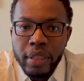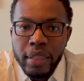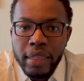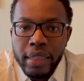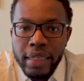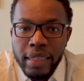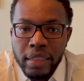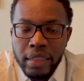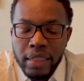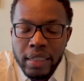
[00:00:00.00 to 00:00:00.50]

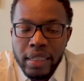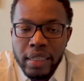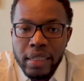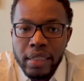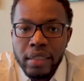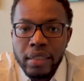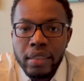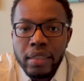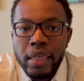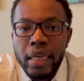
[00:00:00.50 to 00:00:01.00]
This
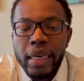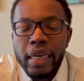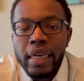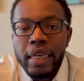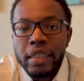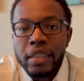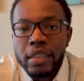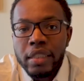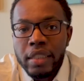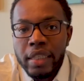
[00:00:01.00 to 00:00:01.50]
is an
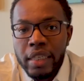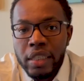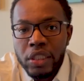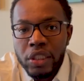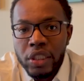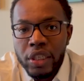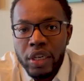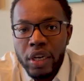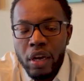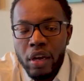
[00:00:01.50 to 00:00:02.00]

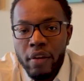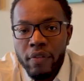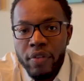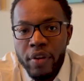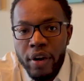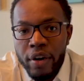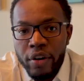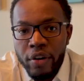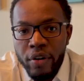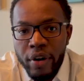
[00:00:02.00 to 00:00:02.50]
extension of
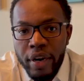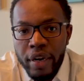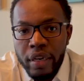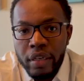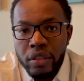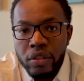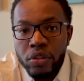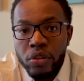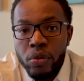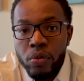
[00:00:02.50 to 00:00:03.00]
their credit
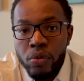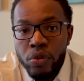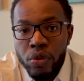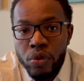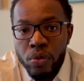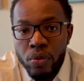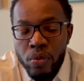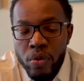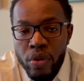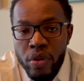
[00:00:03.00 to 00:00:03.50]
to
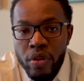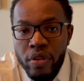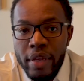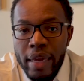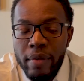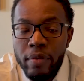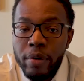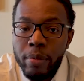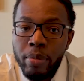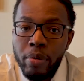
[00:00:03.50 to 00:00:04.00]
you
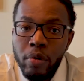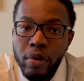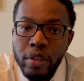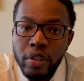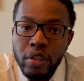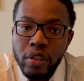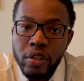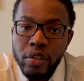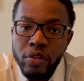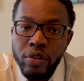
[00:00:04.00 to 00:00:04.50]
that
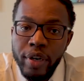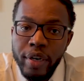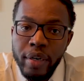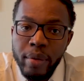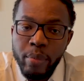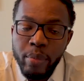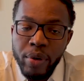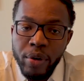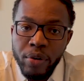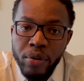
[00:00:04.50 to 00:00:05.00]
reports to the credit
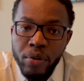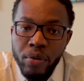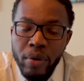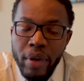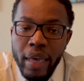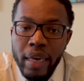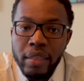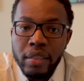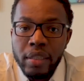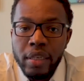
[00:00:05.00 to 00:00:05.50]
bureau
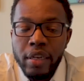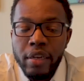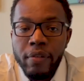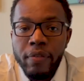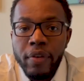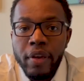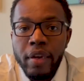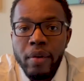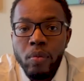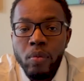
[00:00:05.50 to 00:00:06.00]
as if
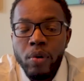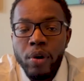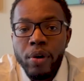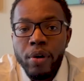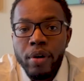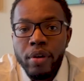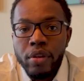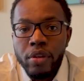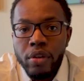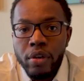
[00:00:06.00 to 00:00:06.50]
it
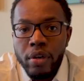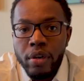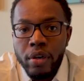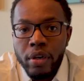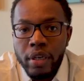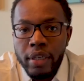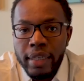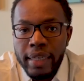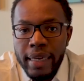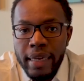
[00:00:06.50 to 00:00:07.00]
were your
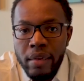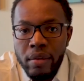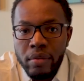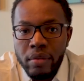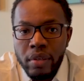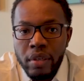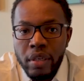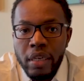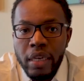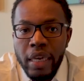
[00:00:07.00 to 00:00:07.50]
account
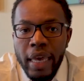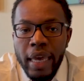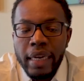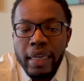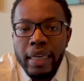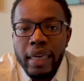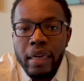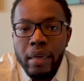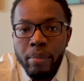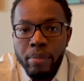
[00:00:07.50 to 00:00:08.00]
and
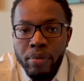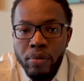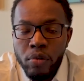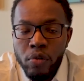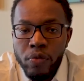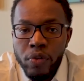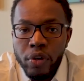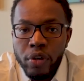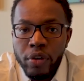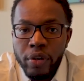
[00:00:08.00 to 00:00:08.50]
can
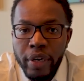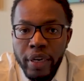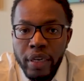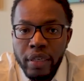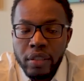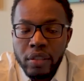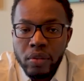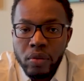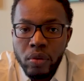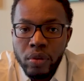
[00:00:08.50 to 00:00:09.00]
improve your
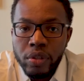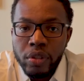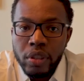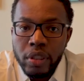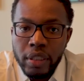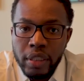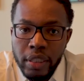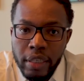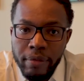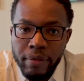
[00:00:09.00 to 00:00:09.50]
credit score
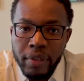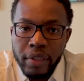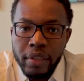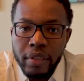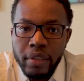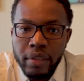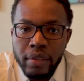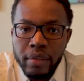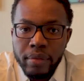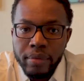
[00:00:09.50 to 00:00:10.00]

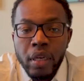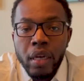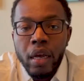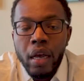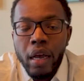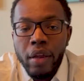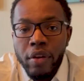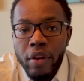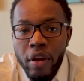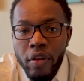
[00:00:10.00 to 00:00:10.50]
significantly.
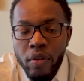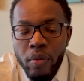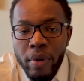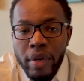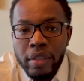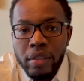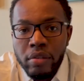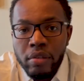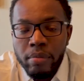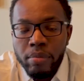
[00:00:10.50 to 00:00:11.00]
Another
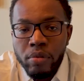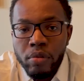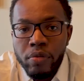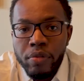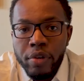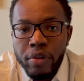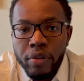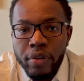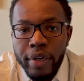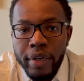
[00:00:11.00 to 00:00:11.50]
way to improve
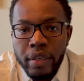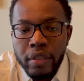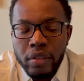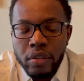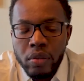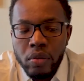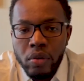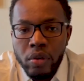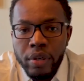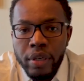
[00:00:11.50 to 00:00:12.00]
your credit
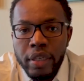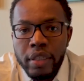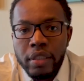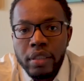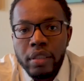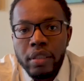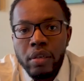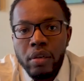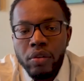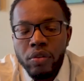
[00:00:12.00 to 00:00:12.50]
score is
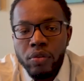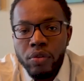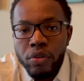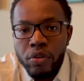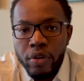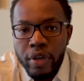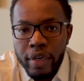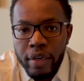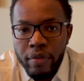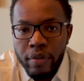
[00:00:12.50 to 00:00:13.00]
to go through
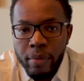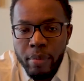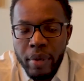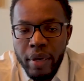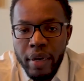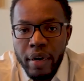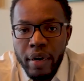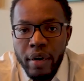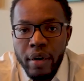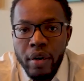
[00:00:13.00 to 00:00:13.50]
credit
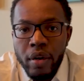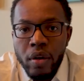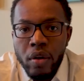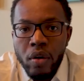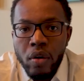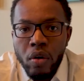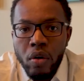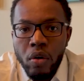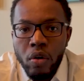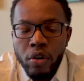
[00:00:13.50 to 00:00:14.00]
repair
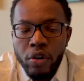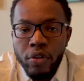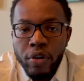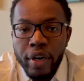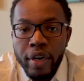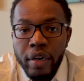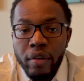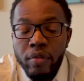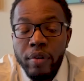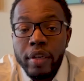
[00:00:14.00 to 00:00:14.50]
or
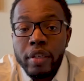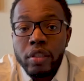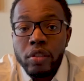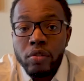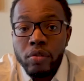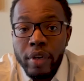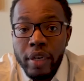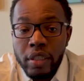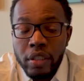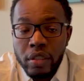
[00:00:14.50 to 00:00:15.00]
credit
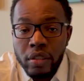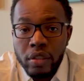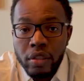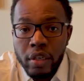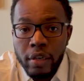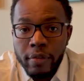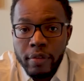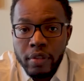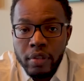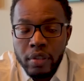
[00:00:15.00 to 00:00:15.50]
restoration
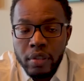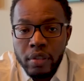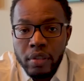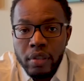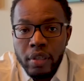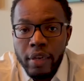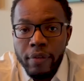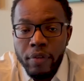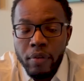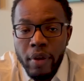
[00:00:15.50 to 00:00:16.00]
services.
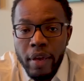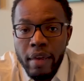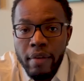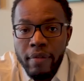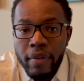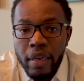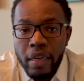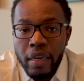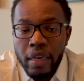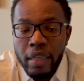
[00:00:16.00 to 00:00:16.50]
If you have
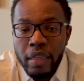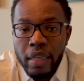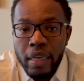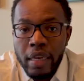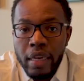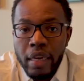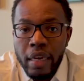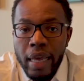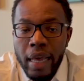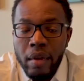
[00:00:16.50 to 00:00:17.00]

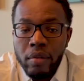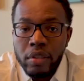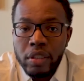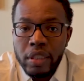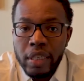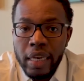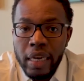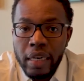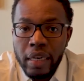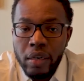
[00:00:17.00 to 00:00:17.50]
anything
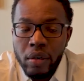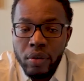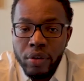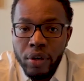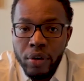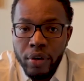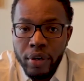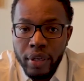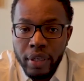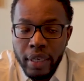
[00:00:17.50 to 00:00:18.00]
outstanding on
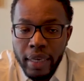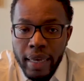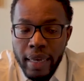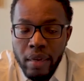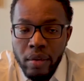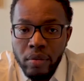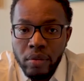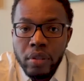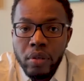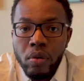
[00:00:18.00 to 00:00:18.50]
your
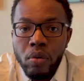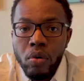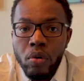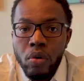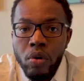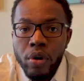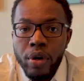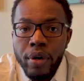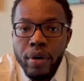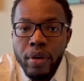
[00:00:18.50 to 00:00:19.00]
account
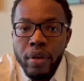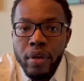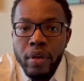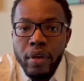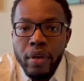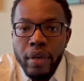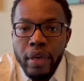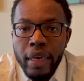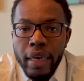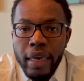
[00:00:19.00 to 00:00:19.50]
or
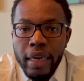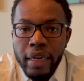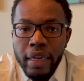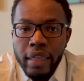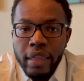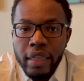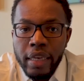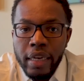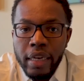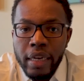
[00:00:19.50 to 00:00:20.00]

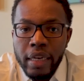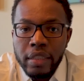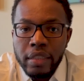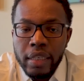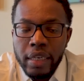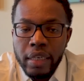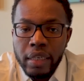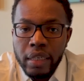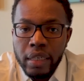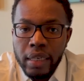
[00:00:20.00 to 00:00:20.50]
anything that's
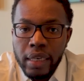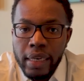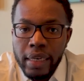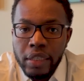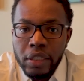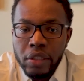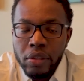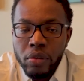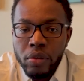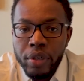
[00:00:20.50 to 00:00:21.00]
in
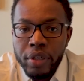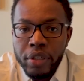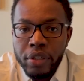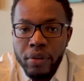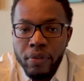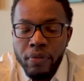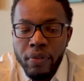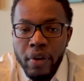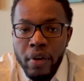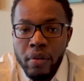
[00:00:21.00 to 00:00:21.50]
collection or in
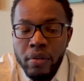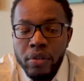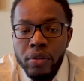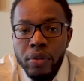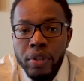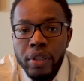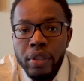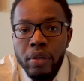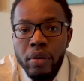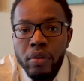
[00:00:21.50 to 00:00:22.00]
default, you
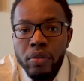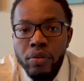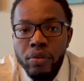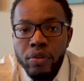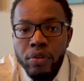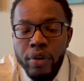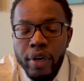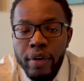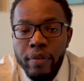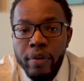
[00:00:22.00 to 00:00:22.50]
can go through
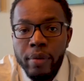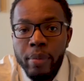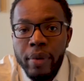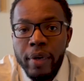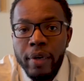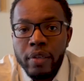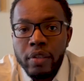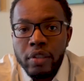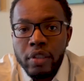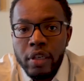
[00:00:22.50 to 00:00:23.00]
credit
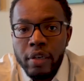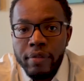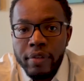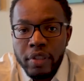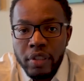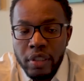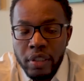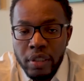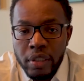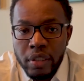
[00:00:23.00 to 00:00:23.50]
repair
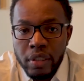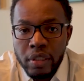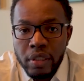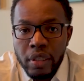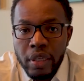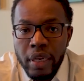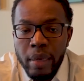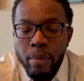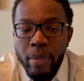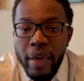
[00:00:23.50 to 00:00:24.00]
services,
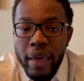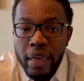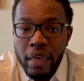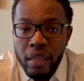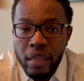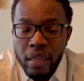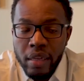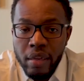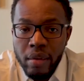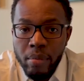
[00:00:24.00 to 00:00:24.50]
pay
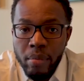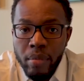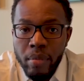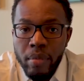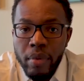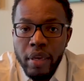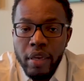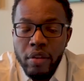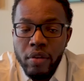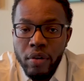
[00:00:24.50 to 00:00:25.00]

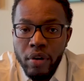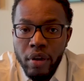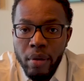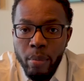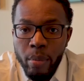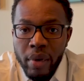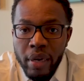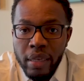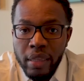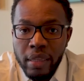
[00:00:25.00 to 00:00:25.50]
them either a
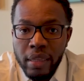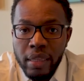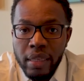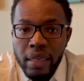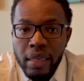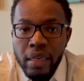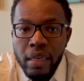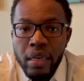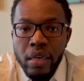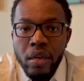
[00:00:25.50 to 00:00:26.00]

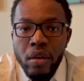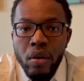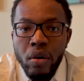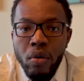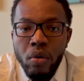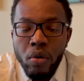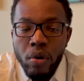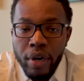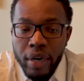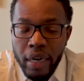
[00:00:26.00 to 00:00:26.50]
monthly
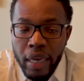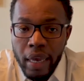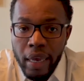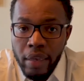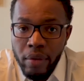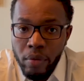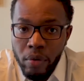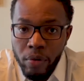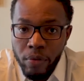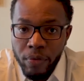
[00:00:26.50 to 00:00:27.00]
or an
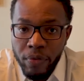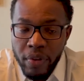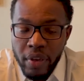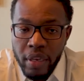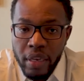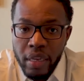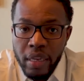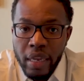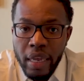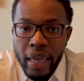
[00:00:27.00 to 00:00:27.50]
annual
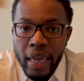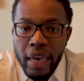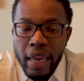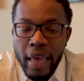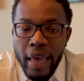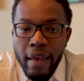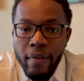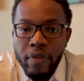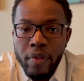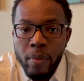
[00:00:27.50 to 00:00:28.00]
fee, and
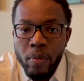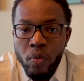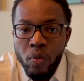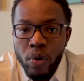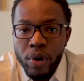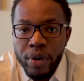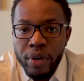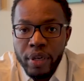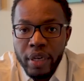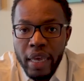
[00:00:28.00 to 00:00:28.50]
have them
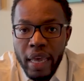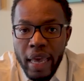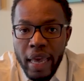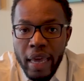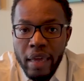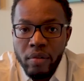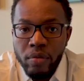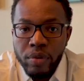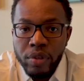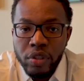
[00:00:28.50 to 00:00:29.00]
work
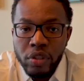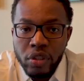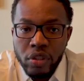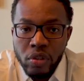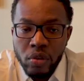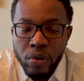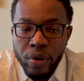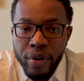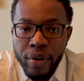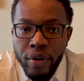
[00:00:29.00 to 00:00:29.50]
at
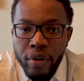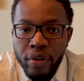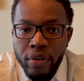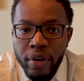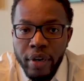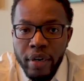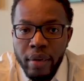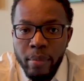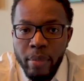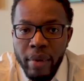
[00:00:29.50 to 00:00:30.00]
restoring your
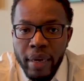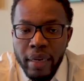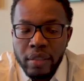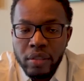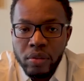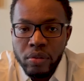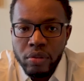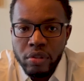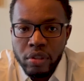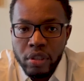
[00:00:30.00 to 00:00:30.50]
credit back
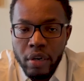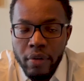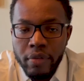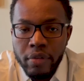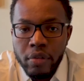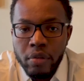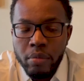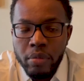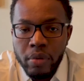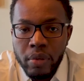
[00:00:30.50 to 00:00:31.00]
to a
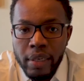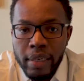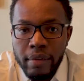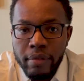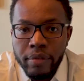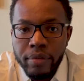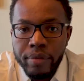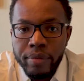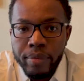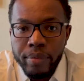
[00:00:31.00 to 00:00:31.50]
serviceable
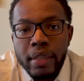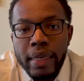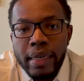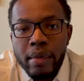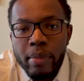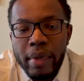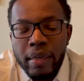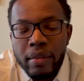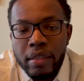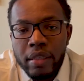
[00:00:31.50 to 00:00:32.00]
level. That
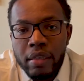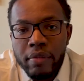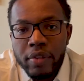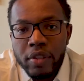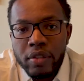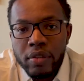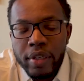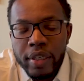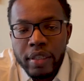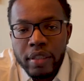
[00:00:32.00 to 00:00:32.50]
about covers
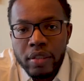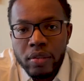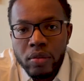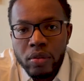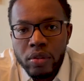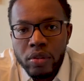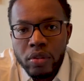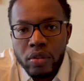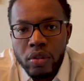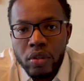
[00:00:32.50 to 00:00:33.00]
credit
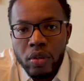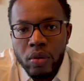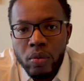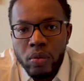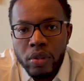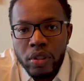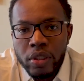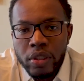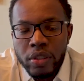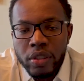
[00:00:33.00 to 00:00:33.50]
scores.
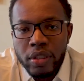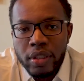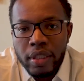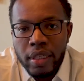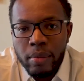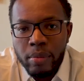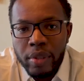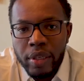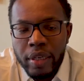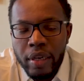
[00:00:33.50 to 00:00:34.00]
Was there
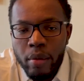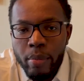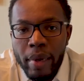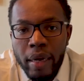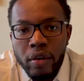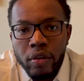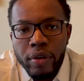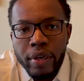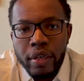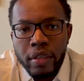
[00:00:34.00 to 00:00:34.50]
something
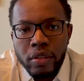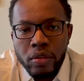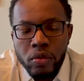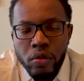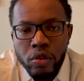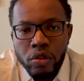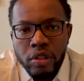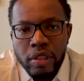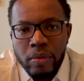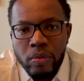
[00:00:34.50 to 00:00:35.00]
about credit
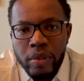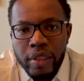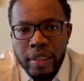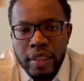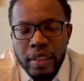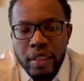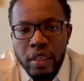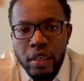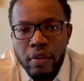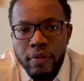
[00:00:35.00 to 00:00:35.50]
scores that
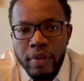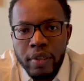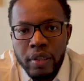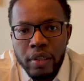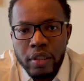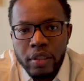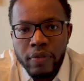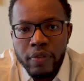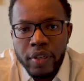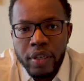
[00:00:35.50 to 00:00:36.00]
wasn't covered in
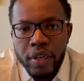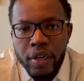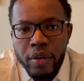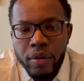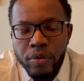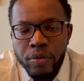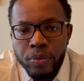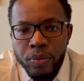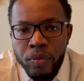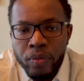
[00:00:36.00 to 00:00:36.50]
this video?